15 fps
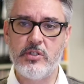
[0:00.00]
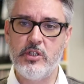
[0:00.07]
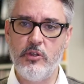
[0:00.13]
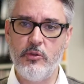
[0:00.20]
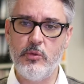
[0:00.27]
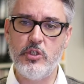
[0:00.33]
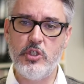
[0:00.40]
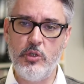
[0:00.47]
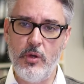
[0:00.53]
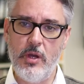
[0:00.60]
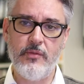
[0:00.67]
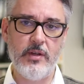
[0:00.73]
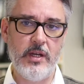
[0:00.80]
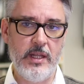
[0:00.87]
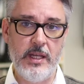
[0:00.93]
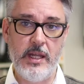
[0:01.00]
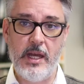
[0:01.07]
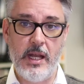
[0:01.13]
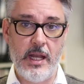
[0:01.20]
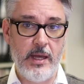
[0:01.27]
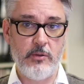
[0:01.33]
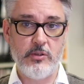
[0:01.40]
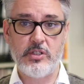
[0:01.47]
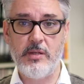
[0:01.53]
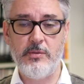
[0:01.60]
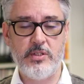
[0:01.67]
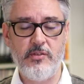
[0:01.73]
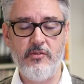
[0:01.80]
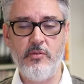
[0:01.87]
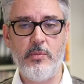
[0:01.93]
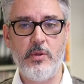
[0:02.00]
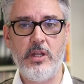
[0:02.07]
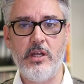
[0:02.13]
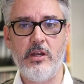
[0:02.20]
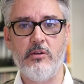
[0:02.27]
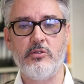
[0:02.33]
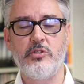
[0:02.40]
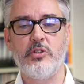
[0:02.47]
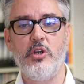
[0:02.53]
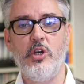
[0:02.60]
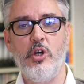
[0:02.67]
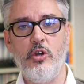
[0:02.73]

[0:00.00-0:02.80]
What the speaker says: In other words, you have an allowance, same as everybody else,